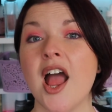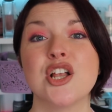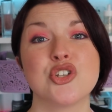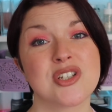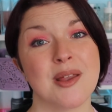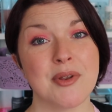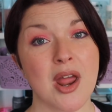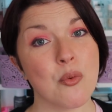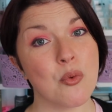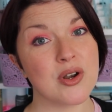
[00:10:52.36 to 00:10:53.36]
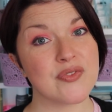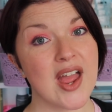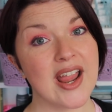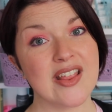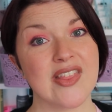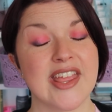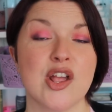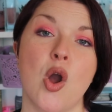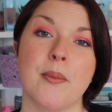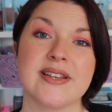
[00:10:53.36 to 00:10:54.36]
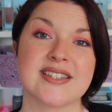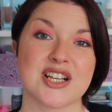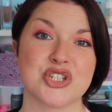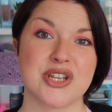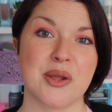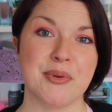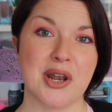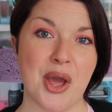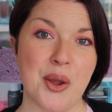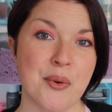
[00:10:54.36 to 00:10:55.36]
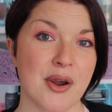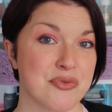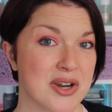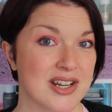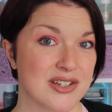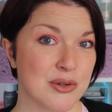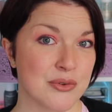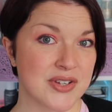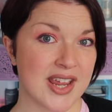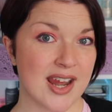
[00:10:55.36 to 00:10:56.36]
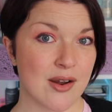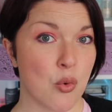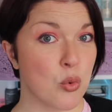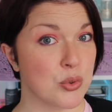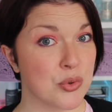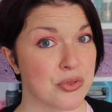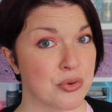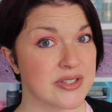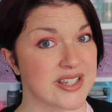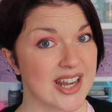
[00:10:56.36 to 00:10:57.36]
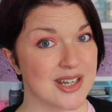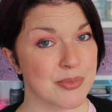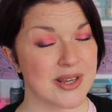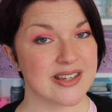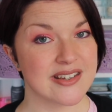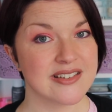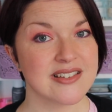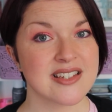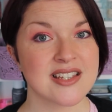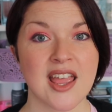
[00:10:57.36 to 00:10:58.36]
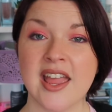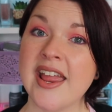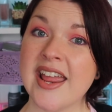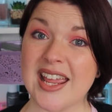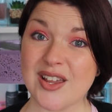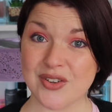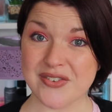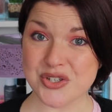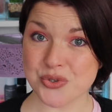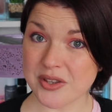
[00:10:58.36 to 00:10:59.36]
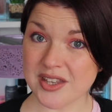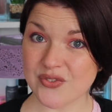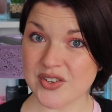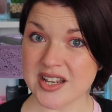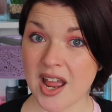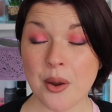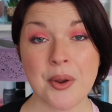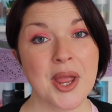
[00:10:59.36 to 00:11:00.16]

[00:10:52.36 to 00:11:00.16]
Just let me know all of that in the comments section down below. I really do love to hear all your thoughts and opinions. If you've enjoyed this video,